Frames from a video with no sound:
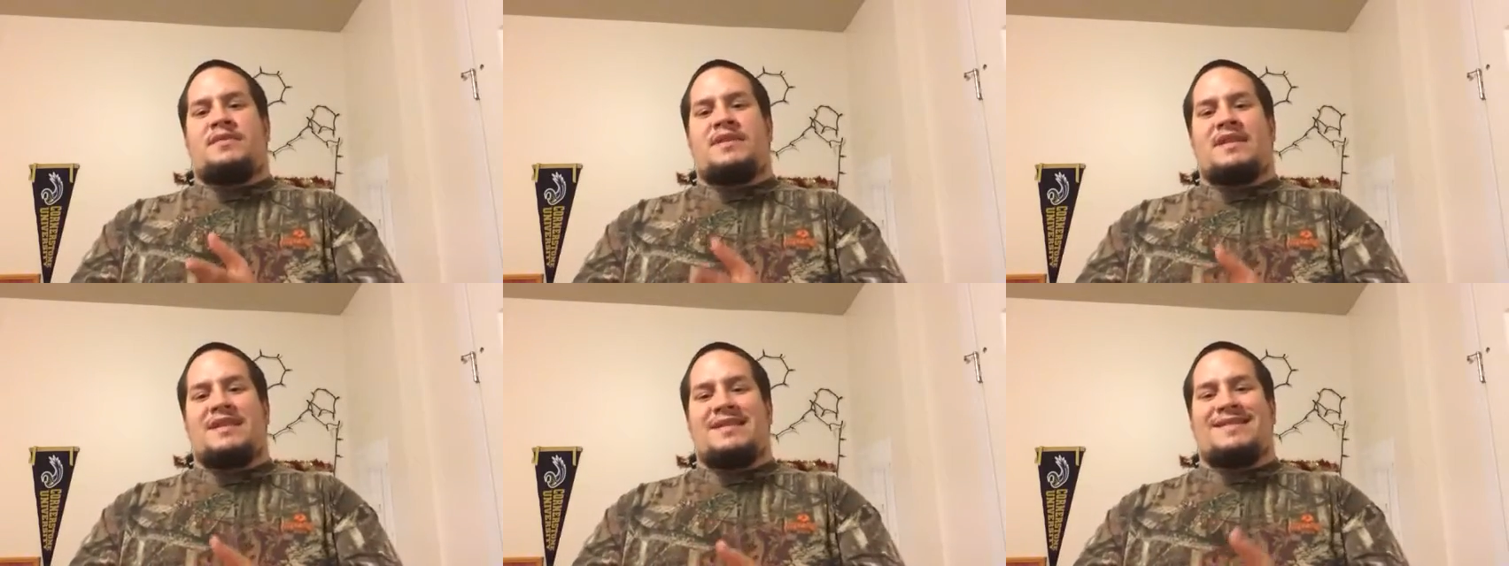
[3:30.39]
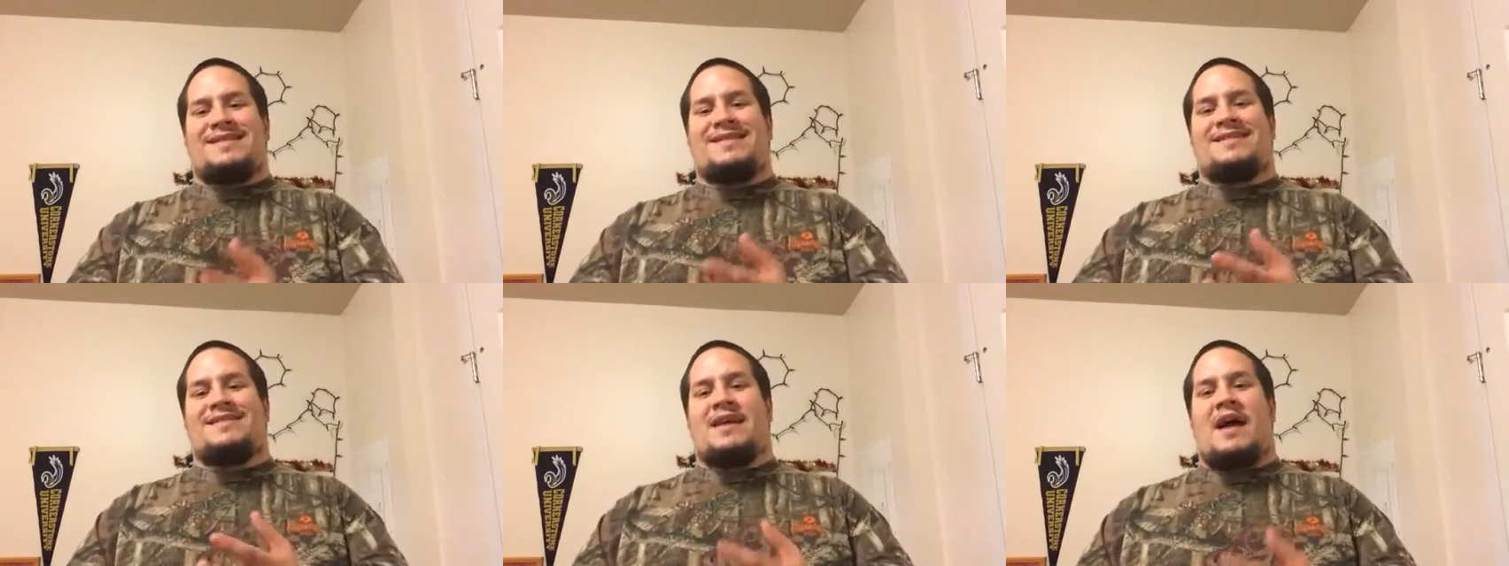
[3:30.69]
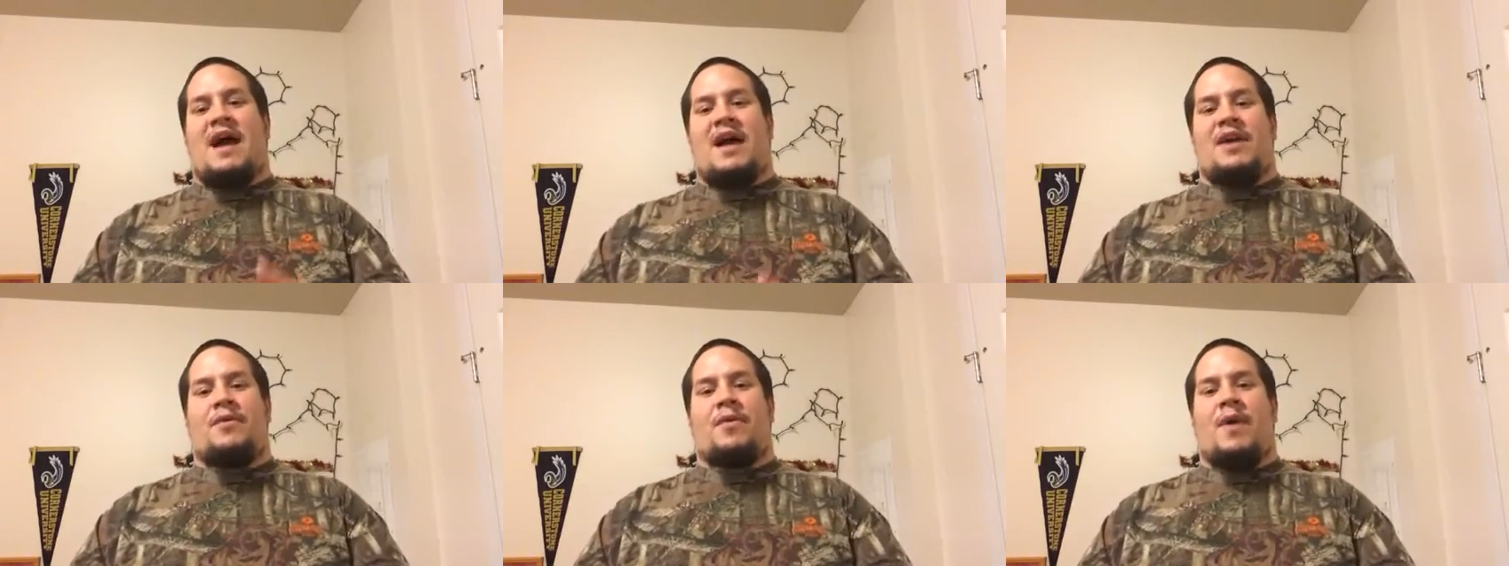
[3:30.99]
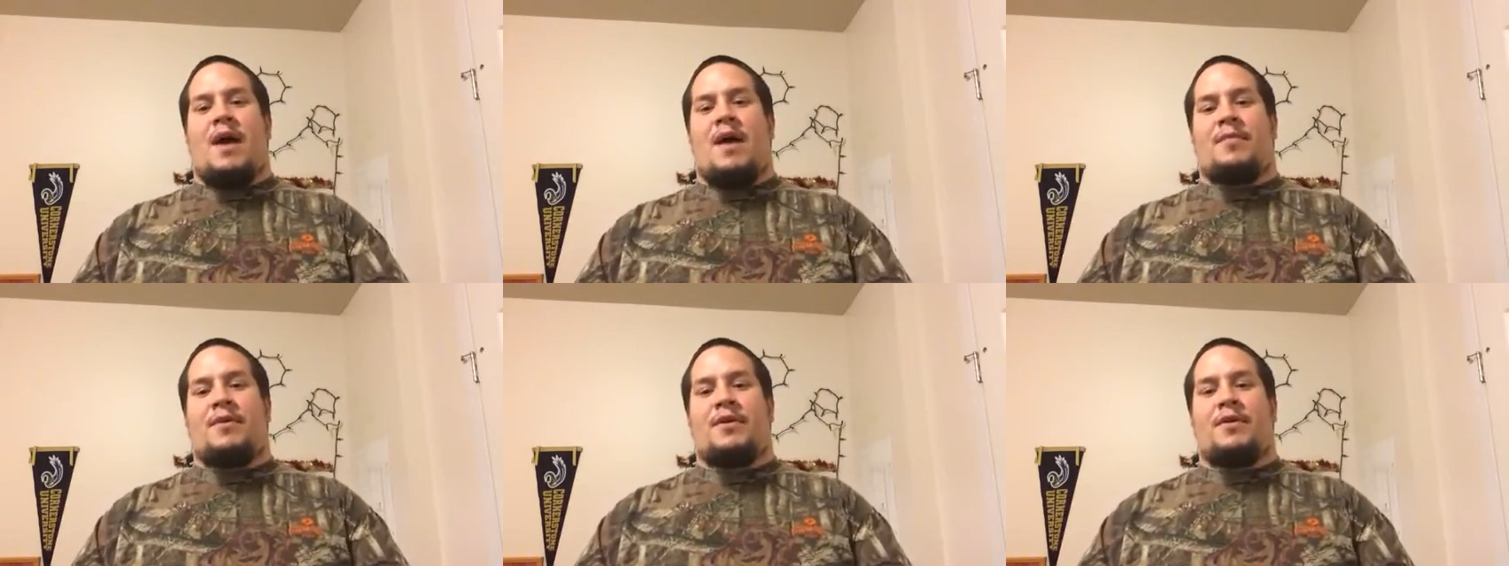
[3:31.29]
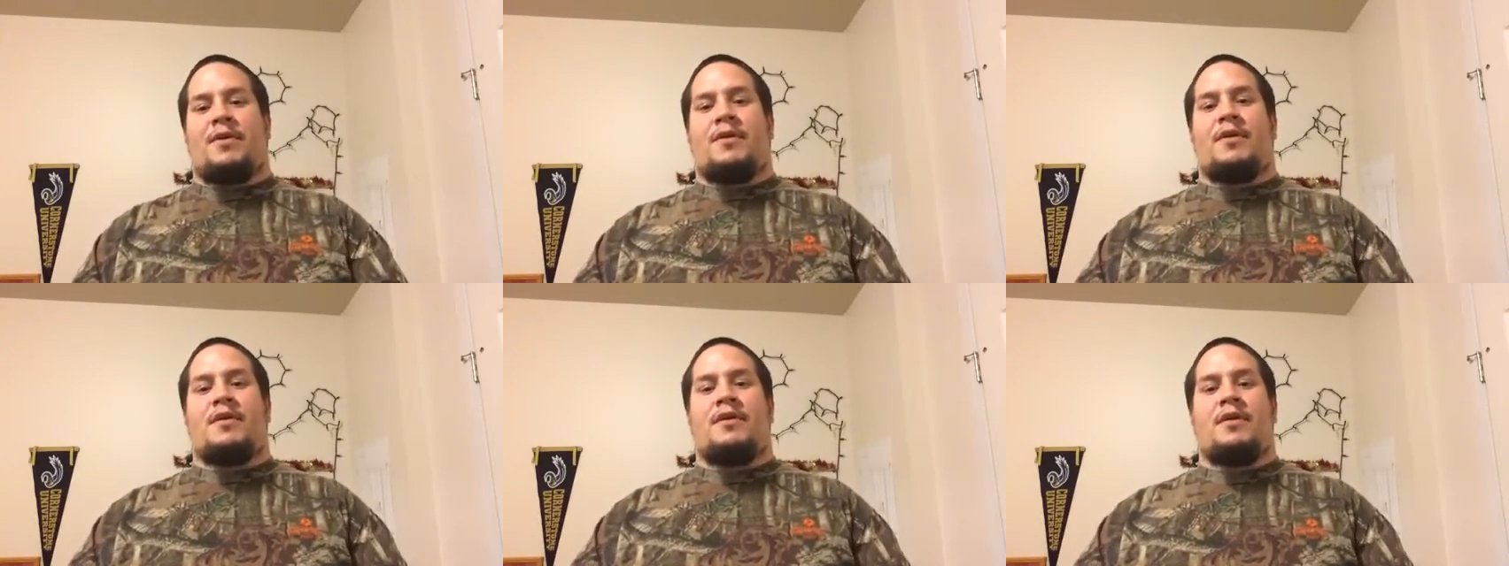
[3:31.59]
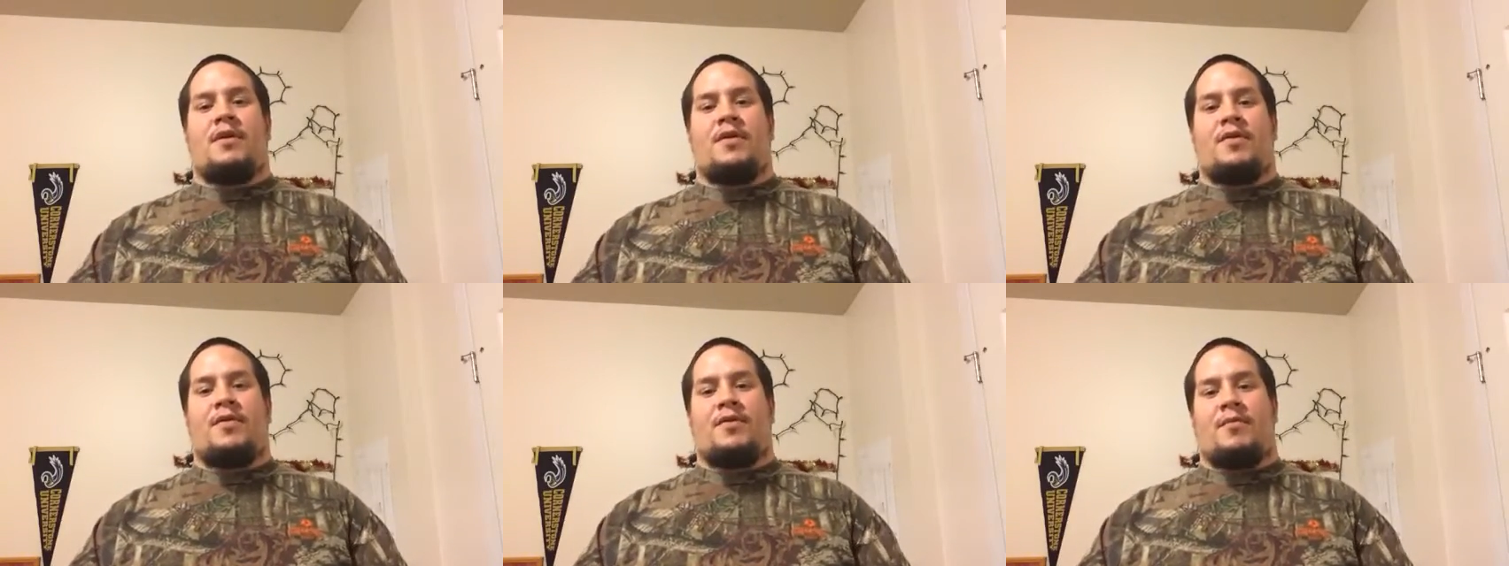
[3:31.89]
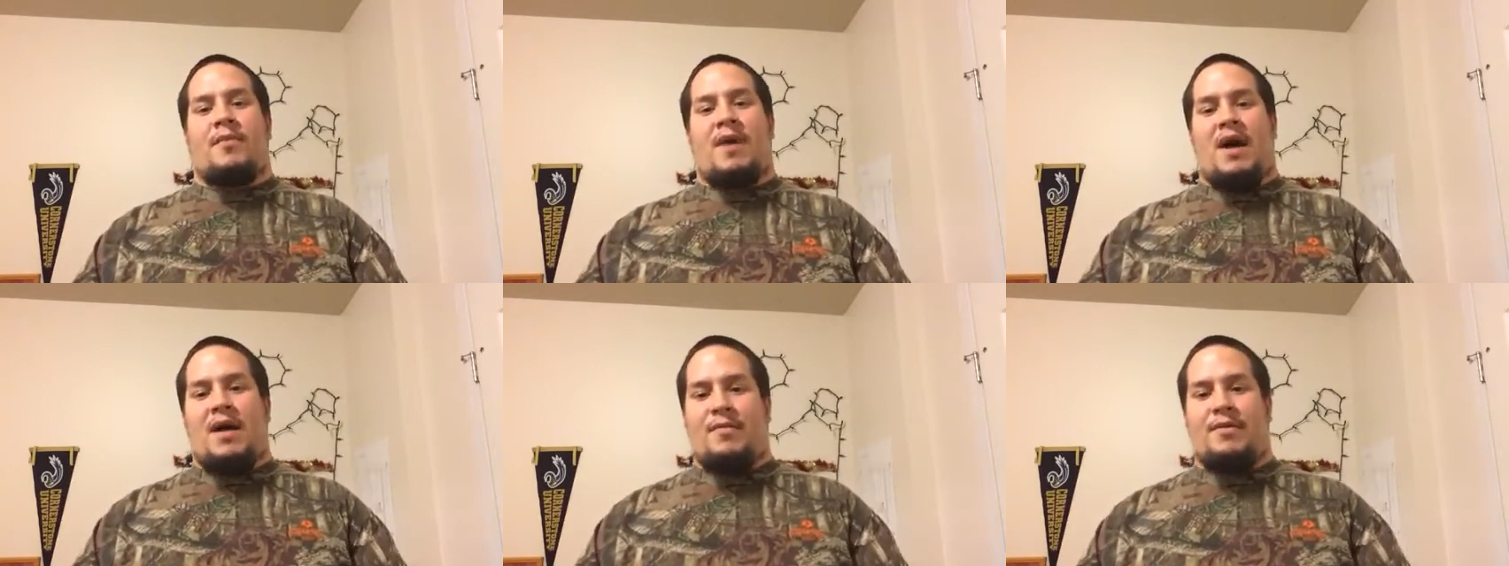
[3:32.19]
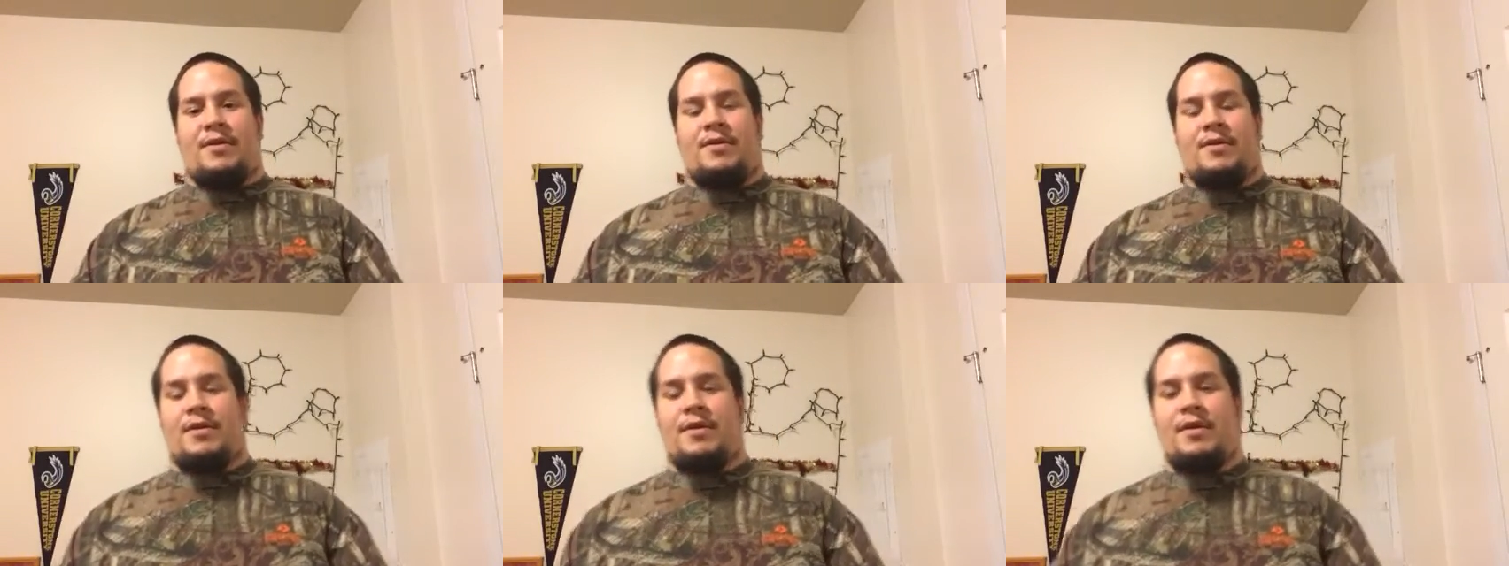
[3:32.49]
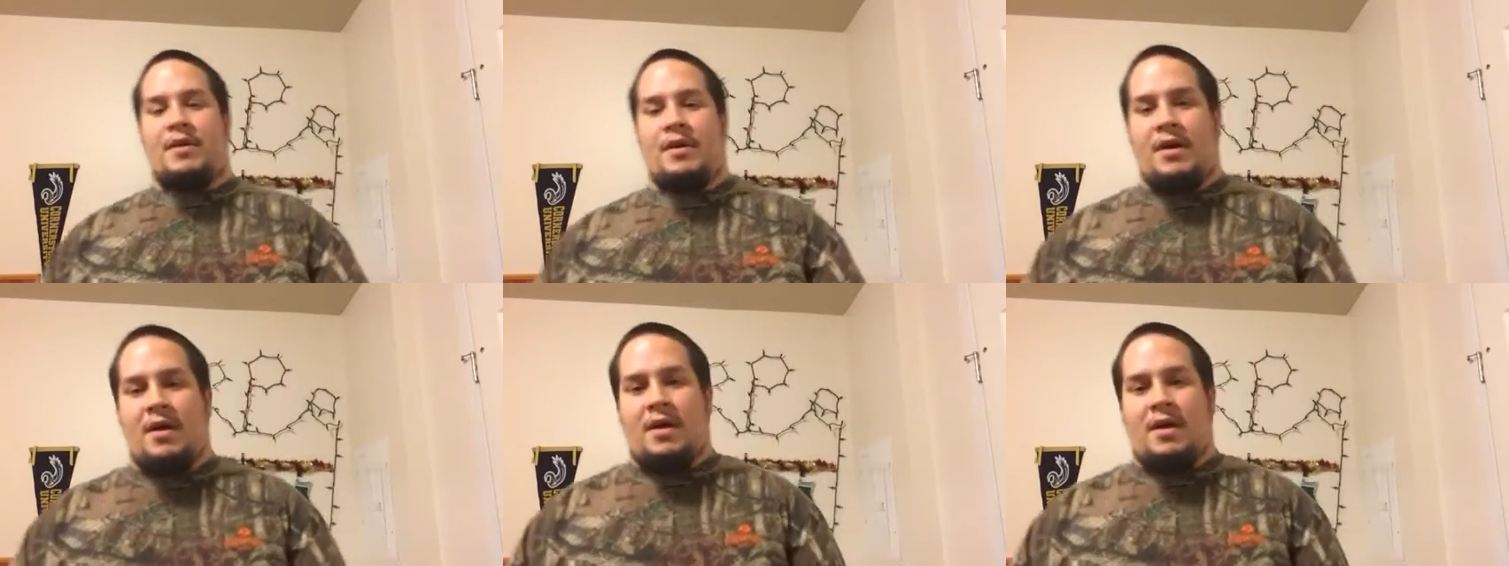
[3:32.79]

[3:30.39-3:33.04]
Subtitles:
decent hygrometer, thermometer.